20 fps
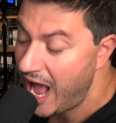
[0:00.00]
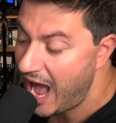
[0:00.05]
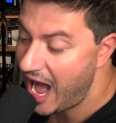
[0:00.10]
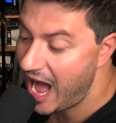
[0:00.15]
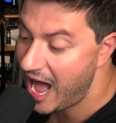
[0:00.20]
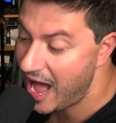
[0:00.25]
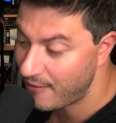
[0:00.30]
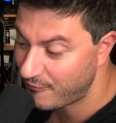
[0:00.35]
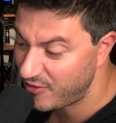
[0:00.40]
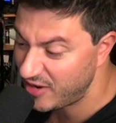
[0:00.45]

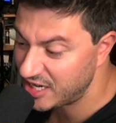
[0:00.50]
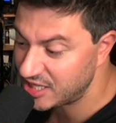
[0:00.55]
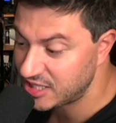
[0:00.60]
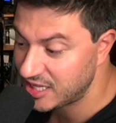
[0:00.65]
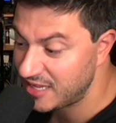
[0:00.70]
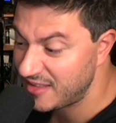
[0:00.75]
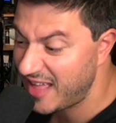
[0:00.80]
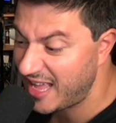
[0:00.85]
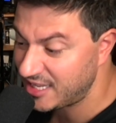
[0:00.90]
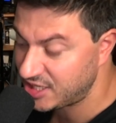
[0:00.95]

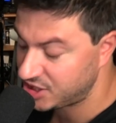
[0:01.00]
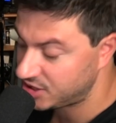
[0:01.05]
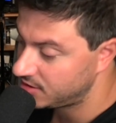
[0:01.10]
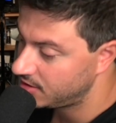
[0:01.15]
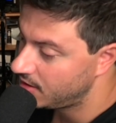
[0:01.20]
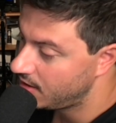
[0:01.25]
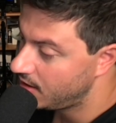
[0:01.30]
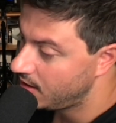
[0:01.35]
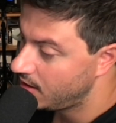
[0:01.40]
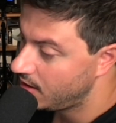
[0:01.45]
Obviously, that's
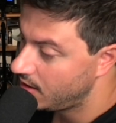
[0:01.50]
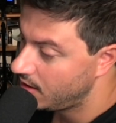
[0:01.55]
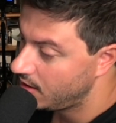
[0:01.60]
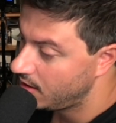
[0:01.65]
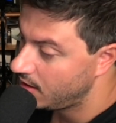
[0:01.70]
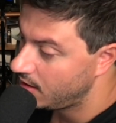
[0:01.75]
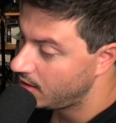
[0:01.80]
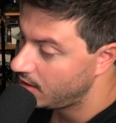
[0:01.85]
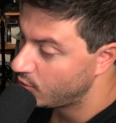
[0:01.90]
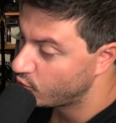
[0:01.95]

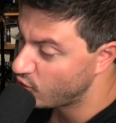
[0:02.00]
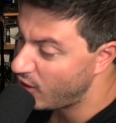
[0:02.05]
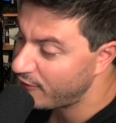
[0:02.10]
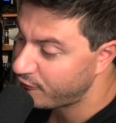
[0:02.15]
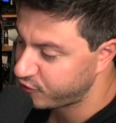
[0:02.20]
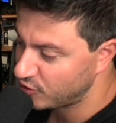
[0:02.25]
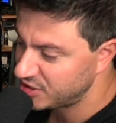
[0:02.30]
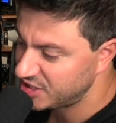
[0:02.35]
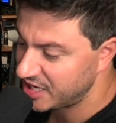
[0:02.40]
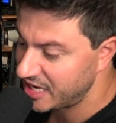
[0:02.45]

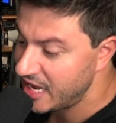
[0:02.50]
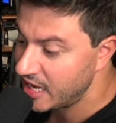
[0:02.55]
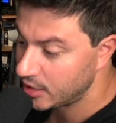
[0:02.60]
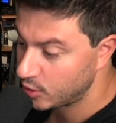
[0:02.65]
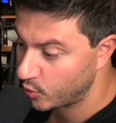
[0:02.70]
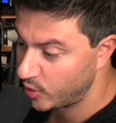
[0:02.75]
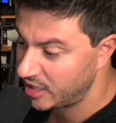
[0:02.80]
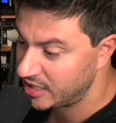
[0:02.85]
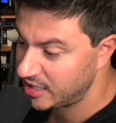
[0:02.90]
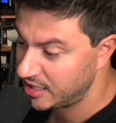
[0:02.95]
referencing
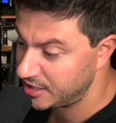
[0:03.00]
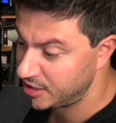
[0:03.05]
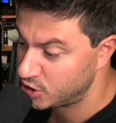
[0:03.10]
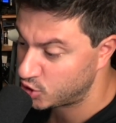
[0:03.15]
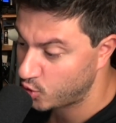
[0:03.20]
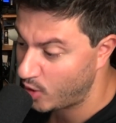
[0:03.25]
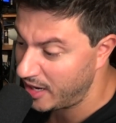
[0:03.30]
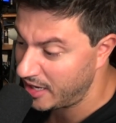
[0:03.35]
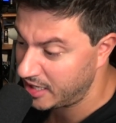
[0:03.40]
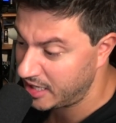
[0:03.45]
Hillary Clinton
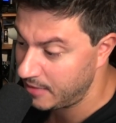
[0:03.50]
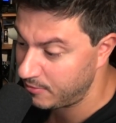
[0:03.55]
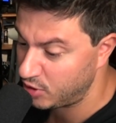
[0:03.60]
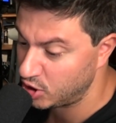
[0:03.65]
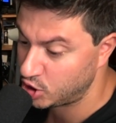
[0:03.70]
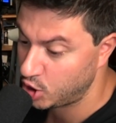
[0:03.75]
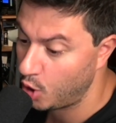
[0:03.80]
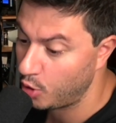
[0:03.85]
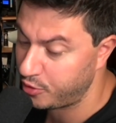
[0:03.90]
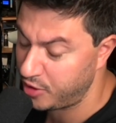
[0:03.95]
trying to keep
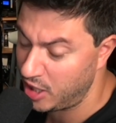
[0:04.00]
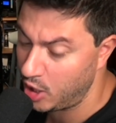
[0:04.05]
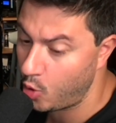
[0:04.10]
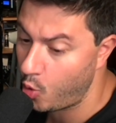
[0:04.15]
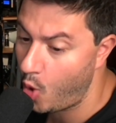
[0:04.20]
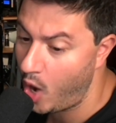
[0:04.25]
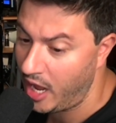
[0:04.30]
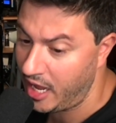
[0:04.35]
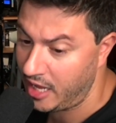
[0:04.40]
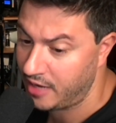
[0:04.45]
this whole thing
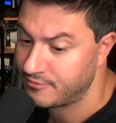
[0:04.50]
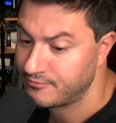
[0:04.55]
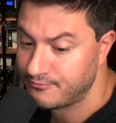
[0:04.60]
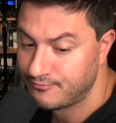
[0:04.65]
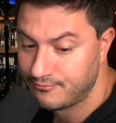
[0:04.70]
quiet.